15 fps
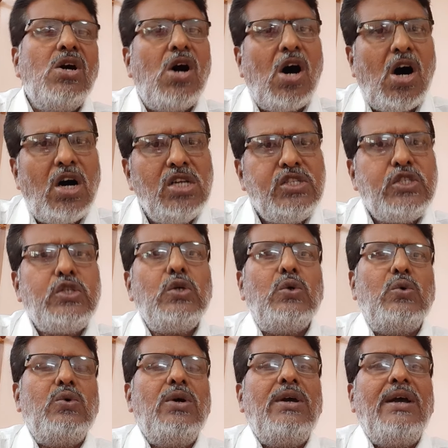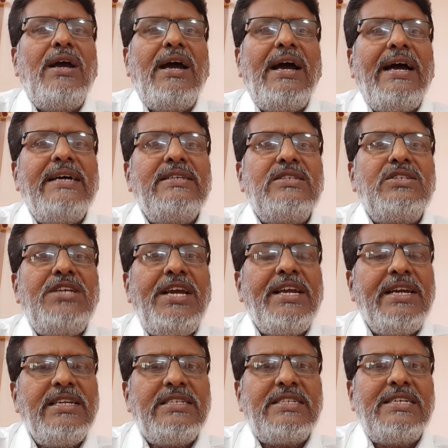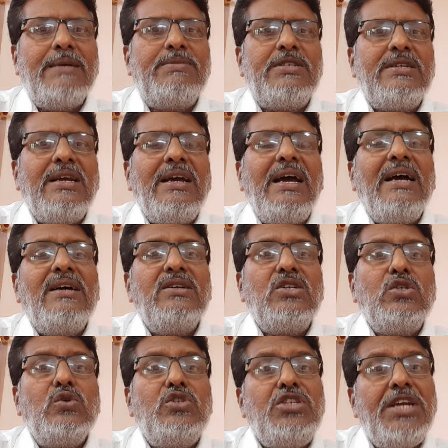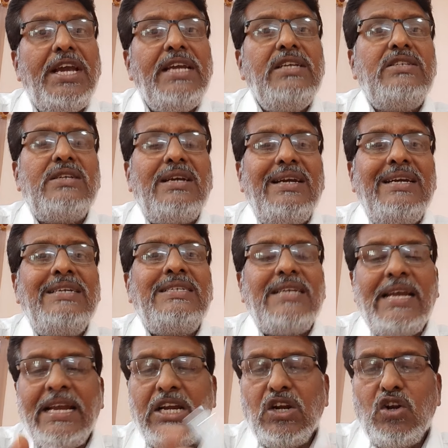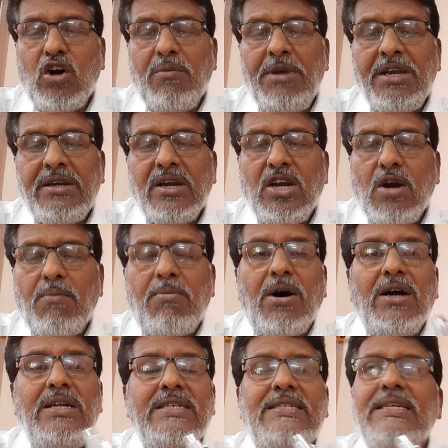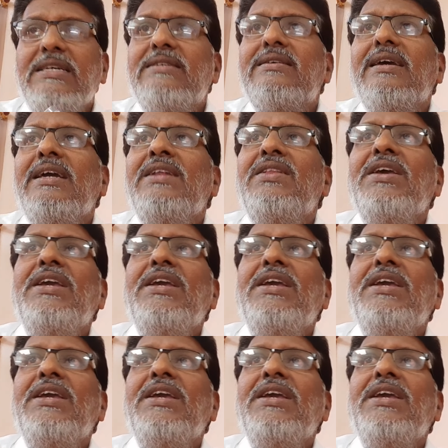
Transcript: also has taken steps to change its economic policies in the